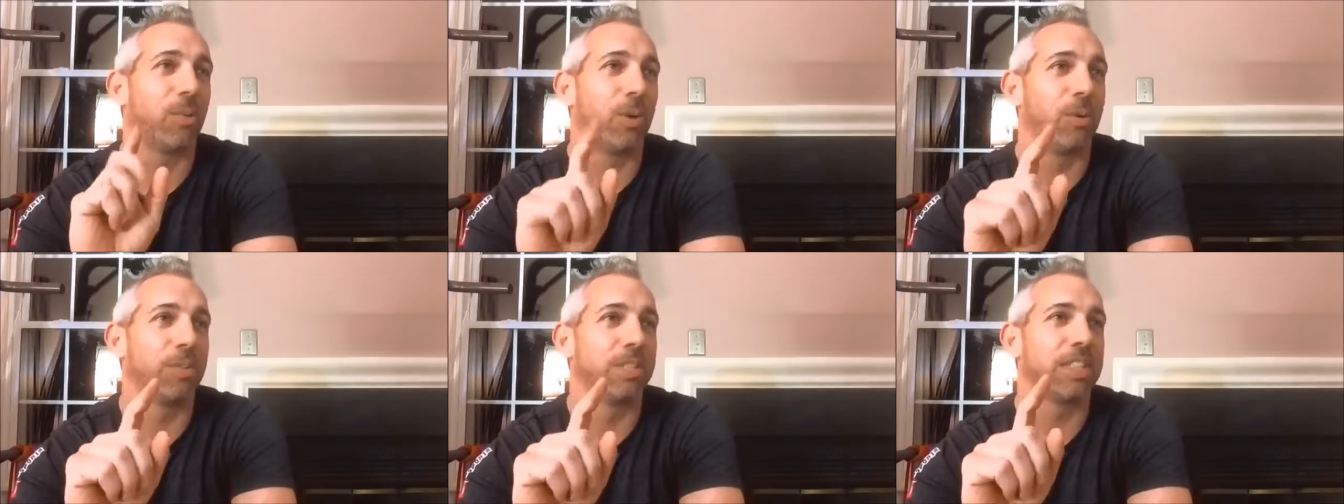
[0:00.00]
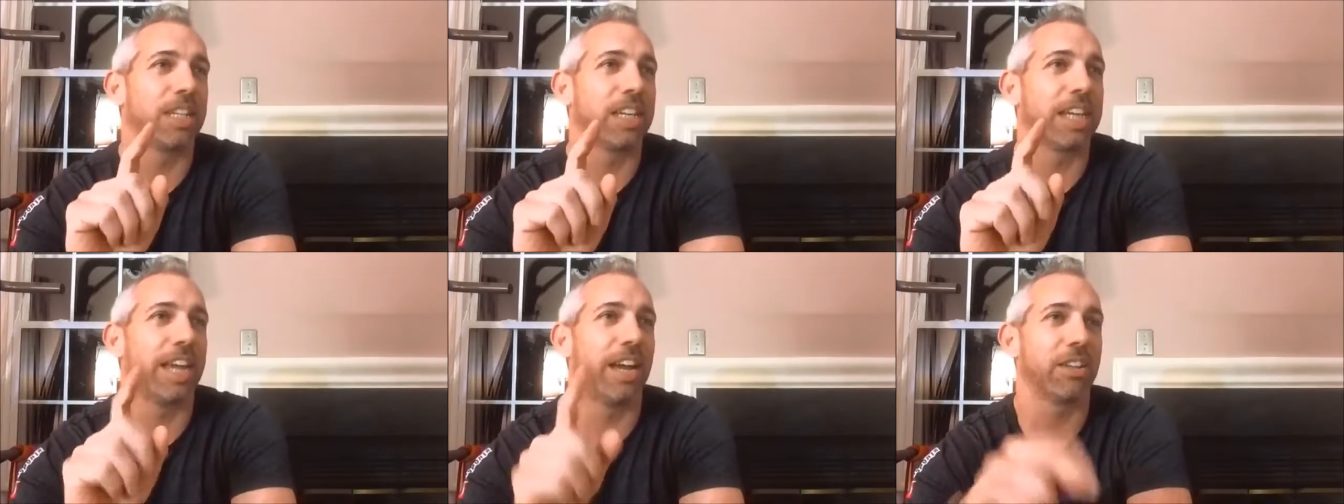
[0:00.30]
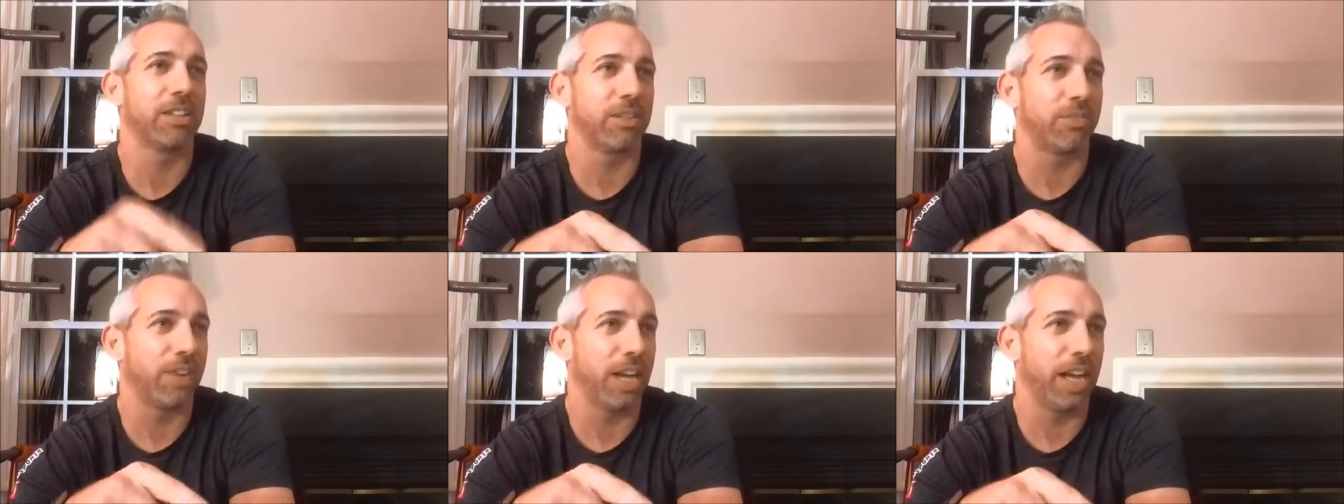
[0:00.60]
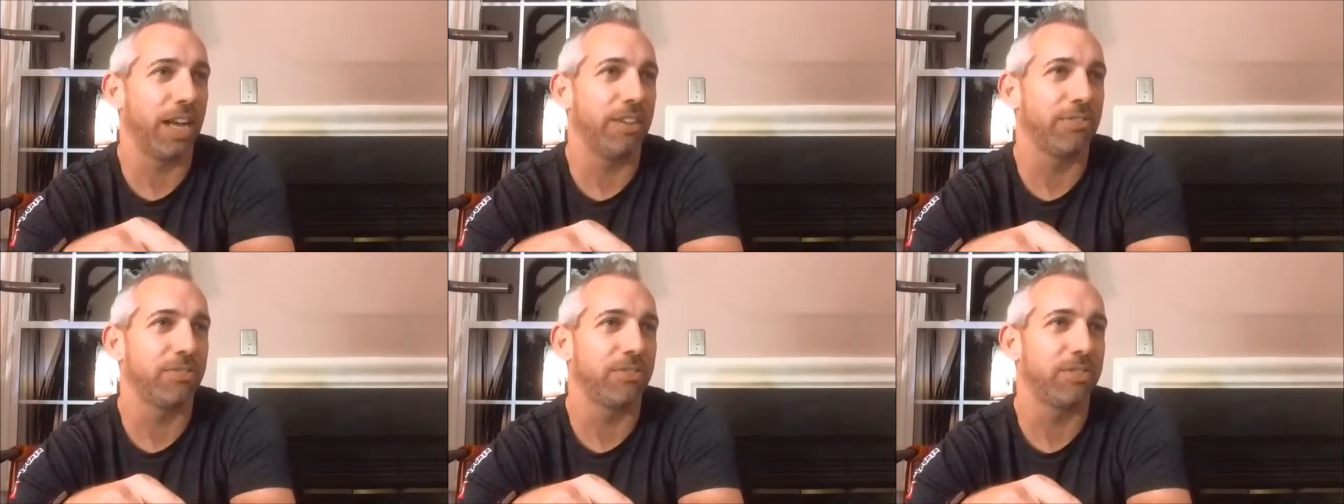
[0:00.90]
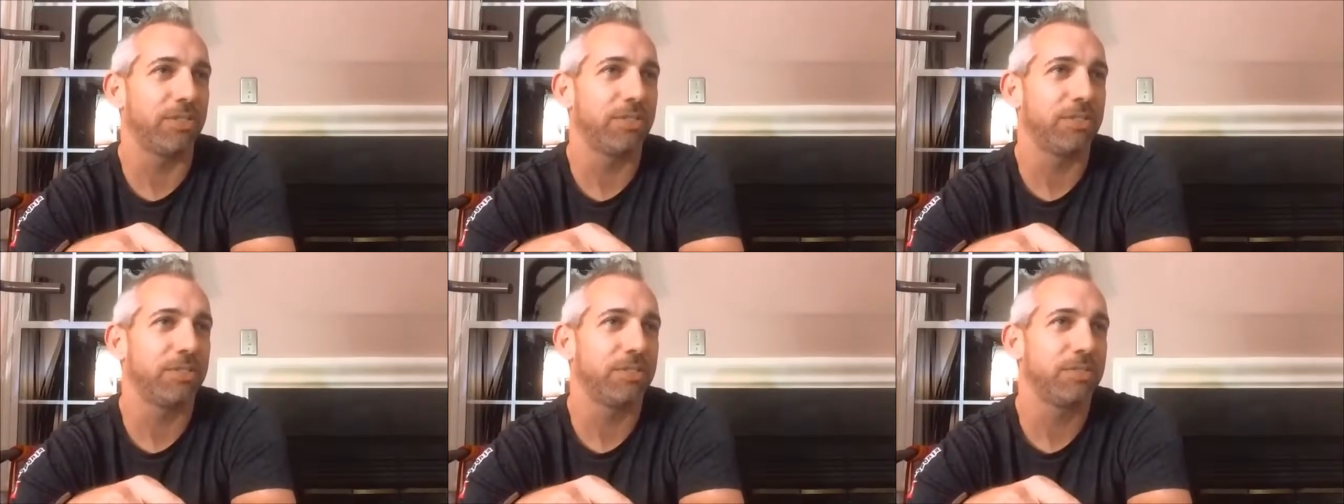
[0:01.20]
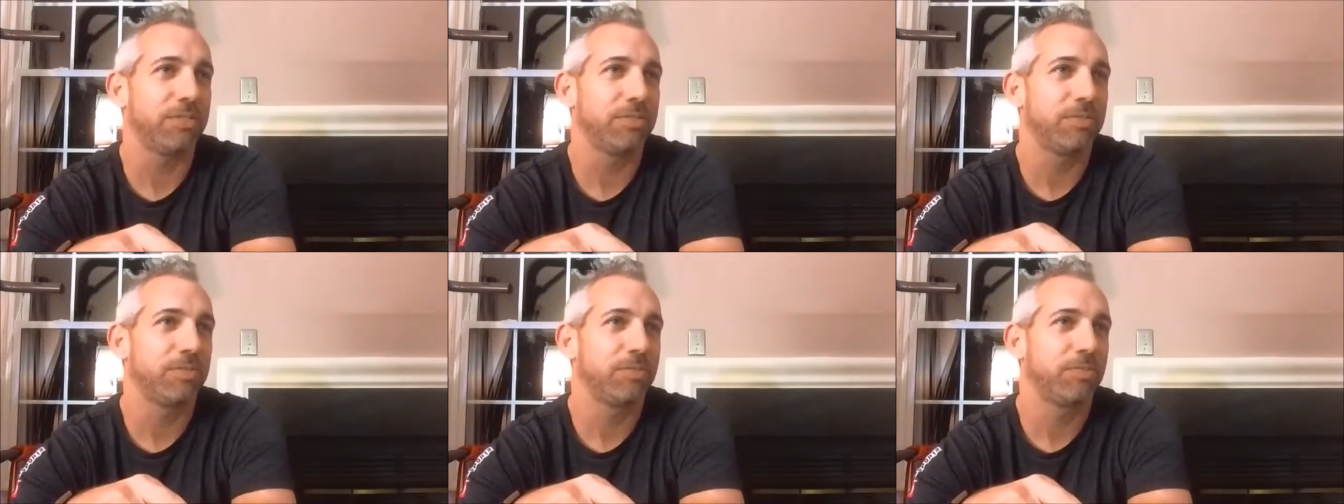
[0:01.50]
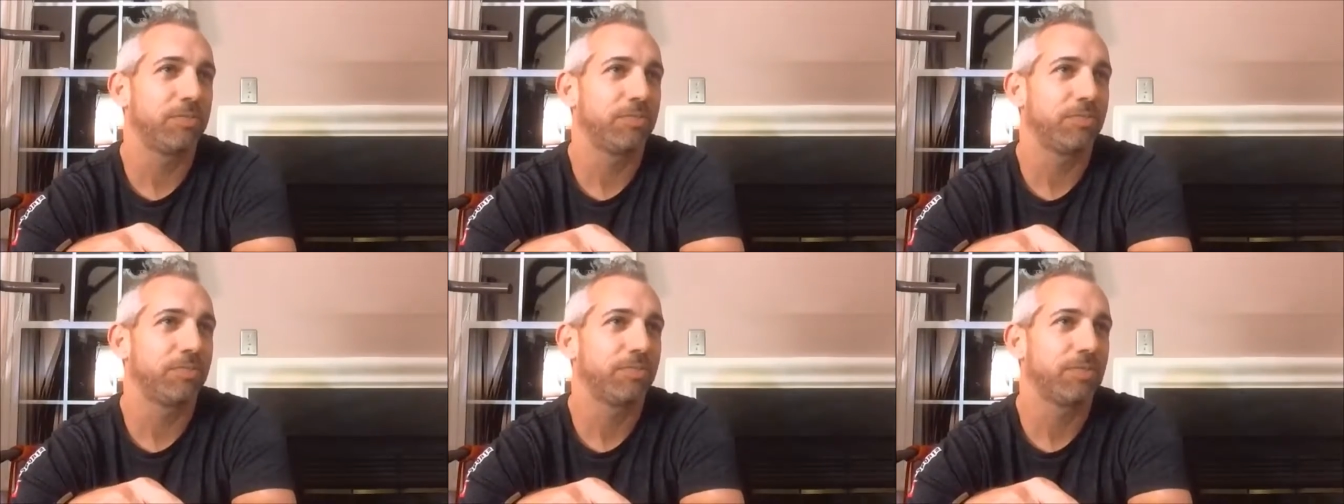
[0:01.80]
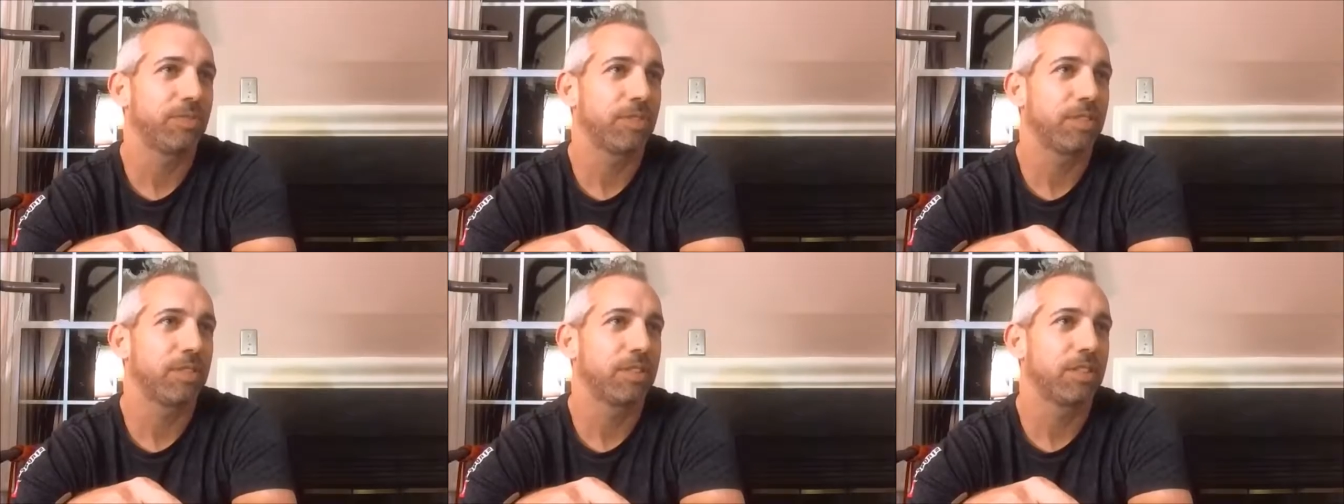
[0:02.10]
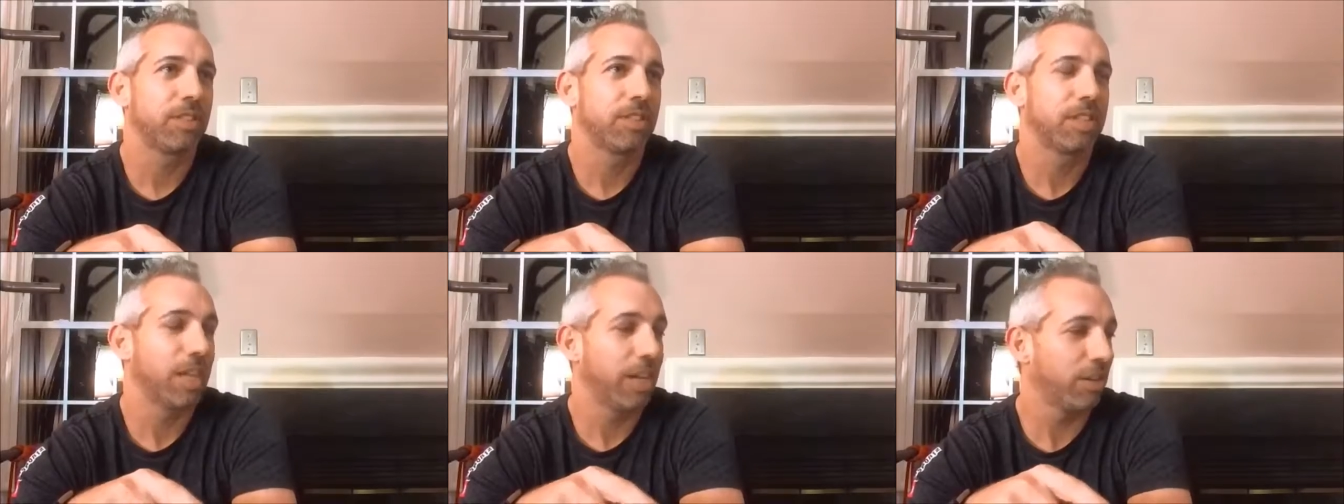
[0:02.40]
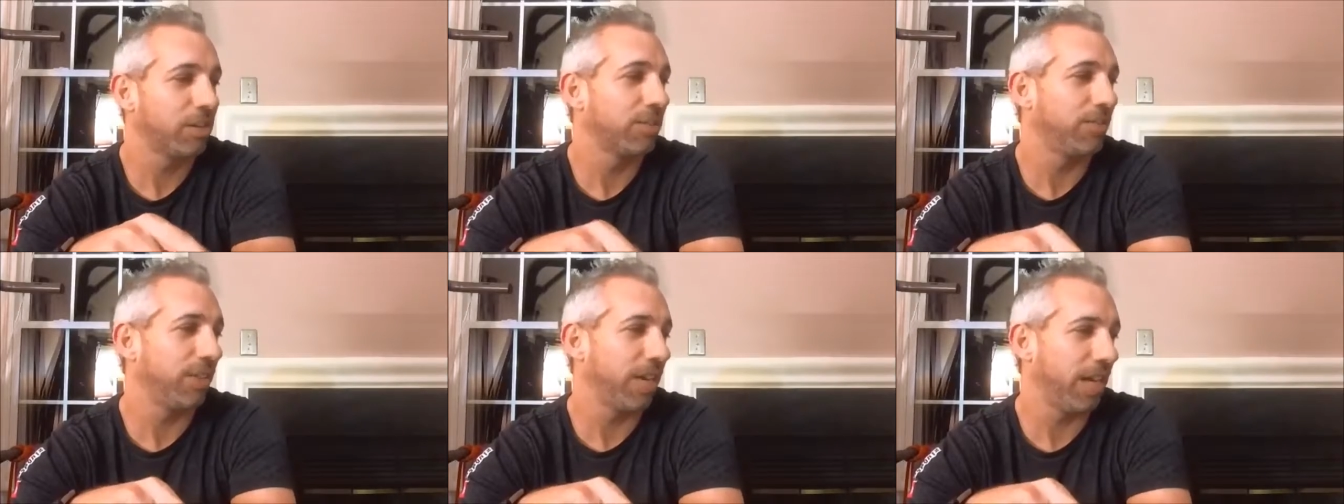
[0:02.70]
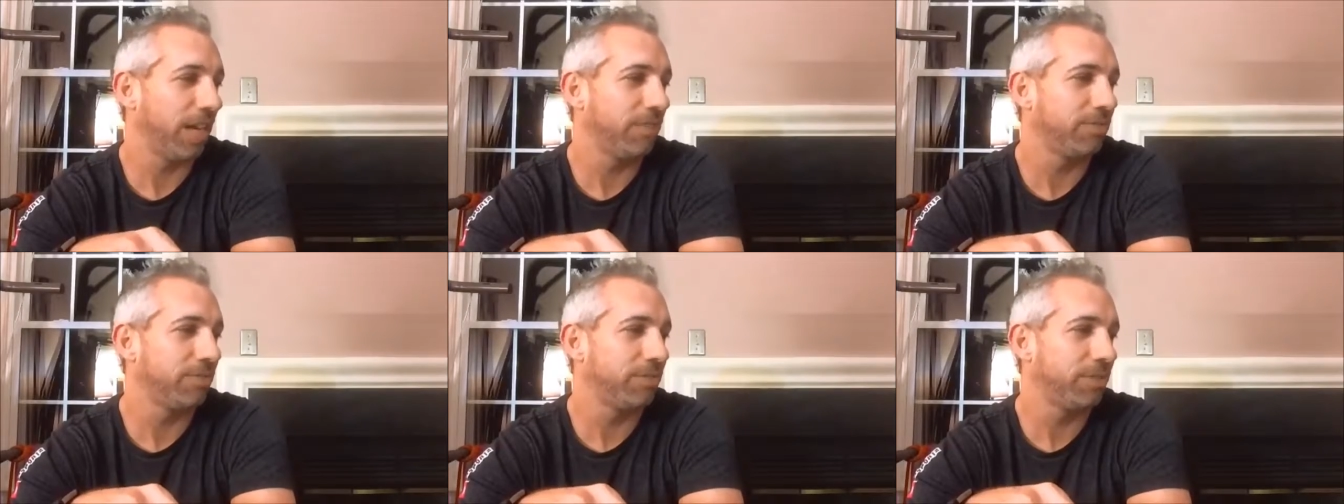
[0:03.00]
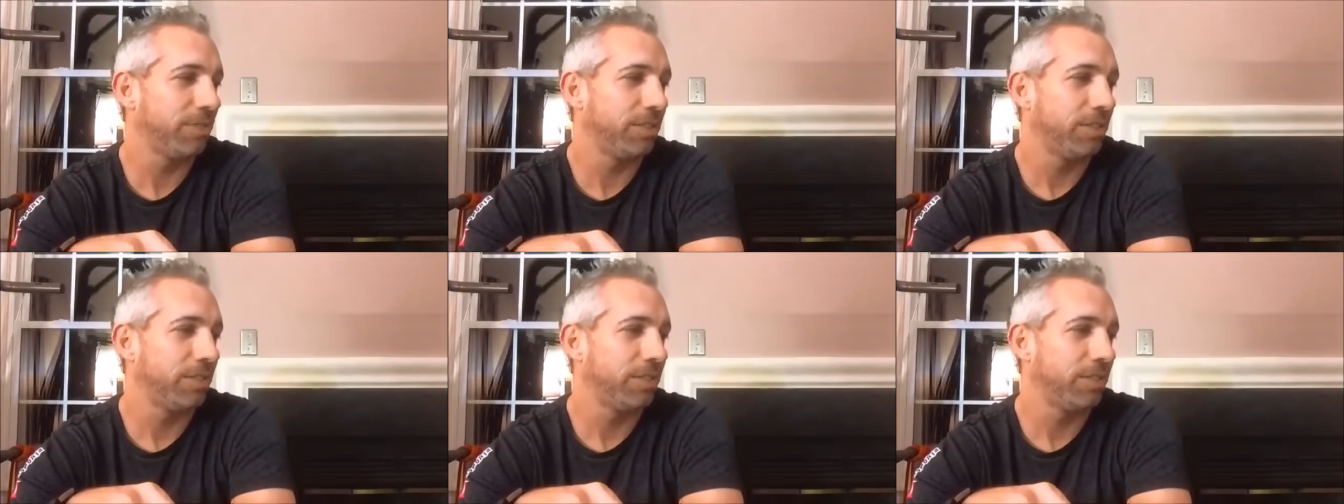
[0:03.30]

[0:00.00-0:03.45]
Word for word: What was it? Count to five. Yeah. Yeah. Count to five.